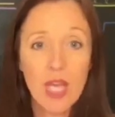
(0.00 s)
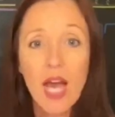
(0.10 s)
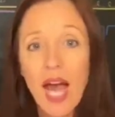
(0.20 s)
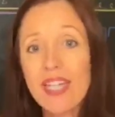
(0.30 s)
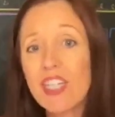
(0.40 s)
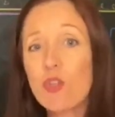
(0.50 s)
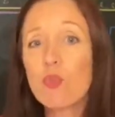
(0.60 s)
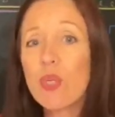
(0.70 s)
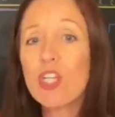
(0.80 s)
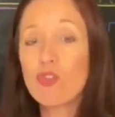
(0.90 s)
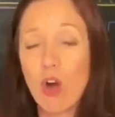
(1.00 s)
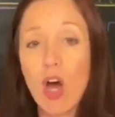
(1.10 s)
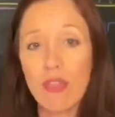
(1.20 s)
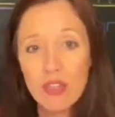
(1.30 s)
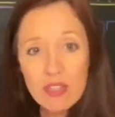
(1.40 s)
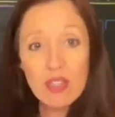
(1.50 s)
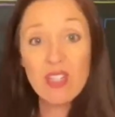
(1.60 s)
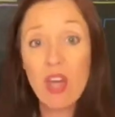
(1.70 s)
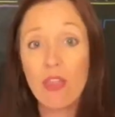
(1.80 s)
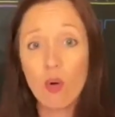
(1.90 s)
I need to redraw this in
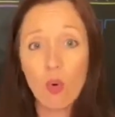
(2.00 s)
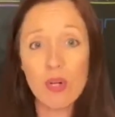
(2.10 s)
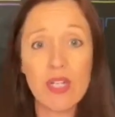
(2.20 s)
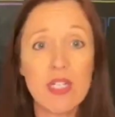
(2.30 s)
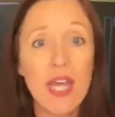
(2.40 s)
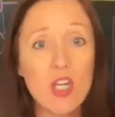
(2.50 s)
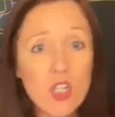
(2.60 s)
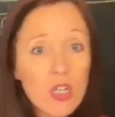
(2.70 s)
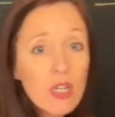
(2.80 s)
another orientation.